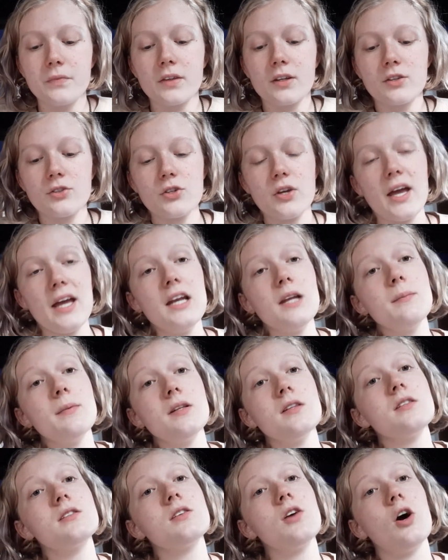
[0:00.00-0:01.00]
So
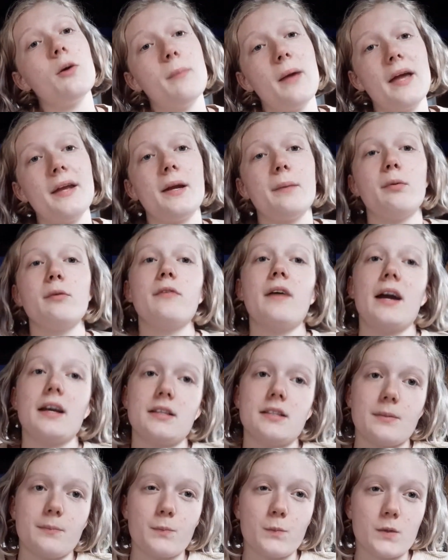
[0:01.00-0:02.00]
elements are made up of
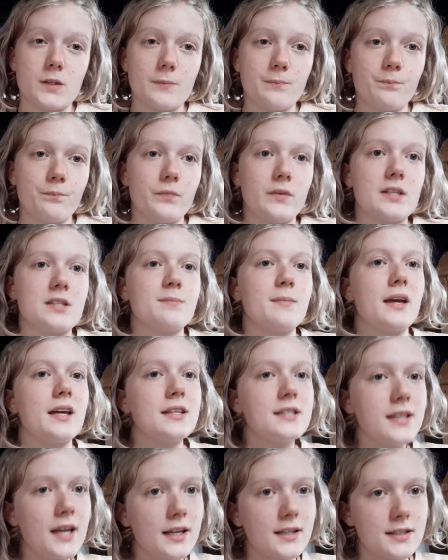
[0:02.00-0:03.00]
atoms. This makes
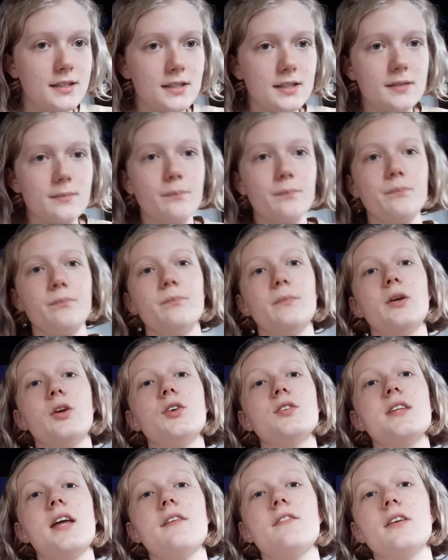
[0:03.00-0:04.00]
sense
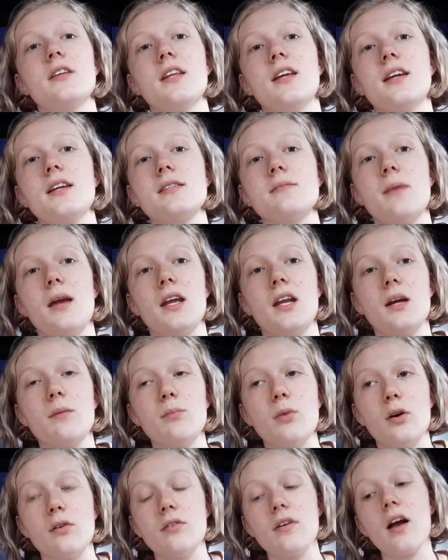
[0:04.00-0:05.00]
because everything is made up
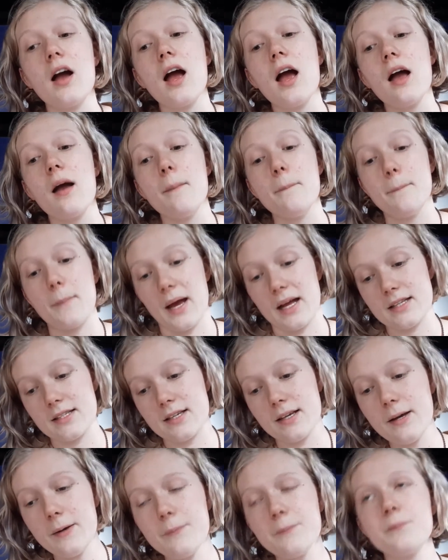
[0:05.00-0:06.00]
of
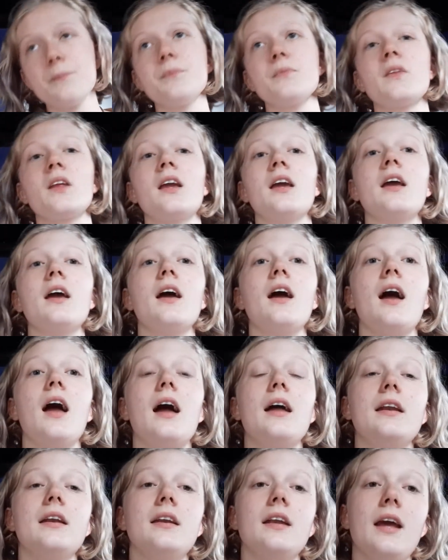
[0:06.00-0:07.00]
matter,
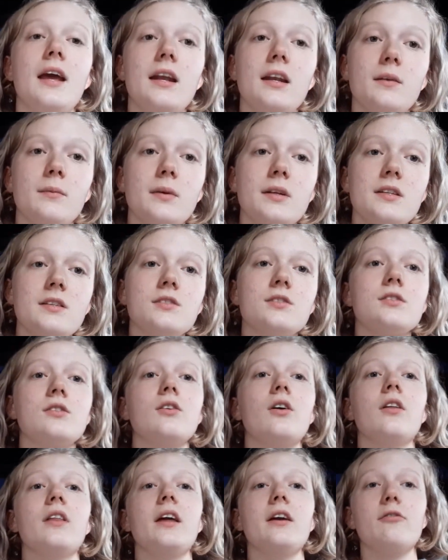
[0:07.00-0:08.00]
and elements
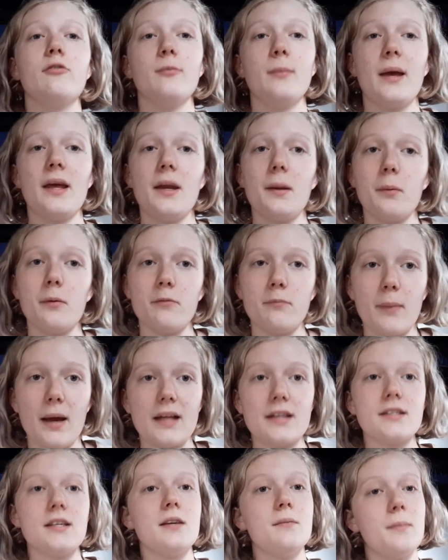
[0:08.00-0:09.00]
are therefore made up of
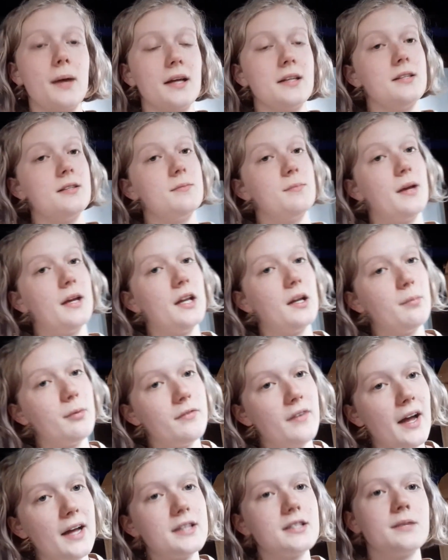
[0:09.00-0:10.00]
matter, and matter is made up of
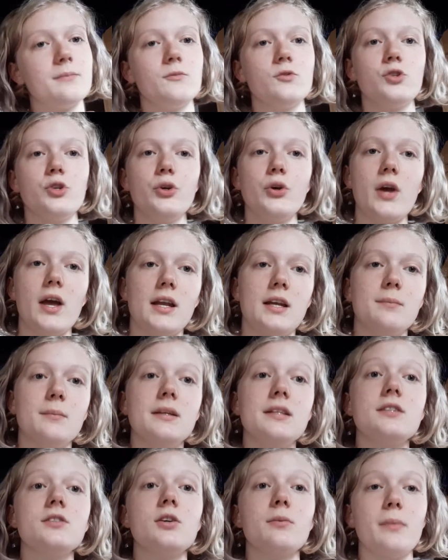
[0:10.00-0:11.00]
atoms. So
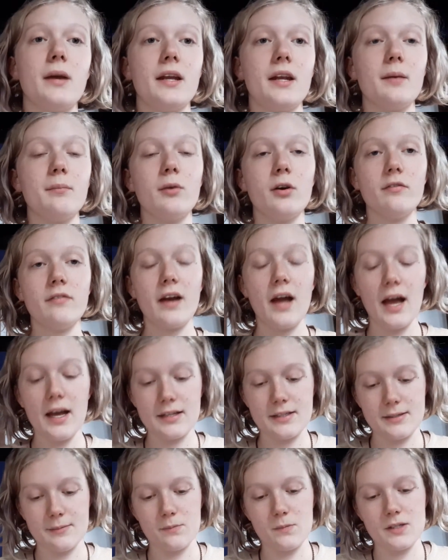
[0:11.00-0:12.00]
elements are made up of
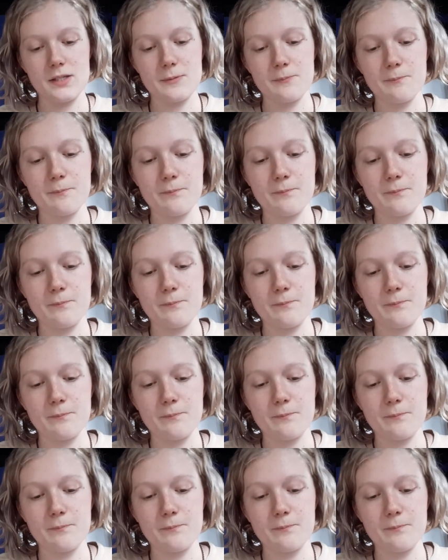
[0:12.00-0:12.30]
atoms.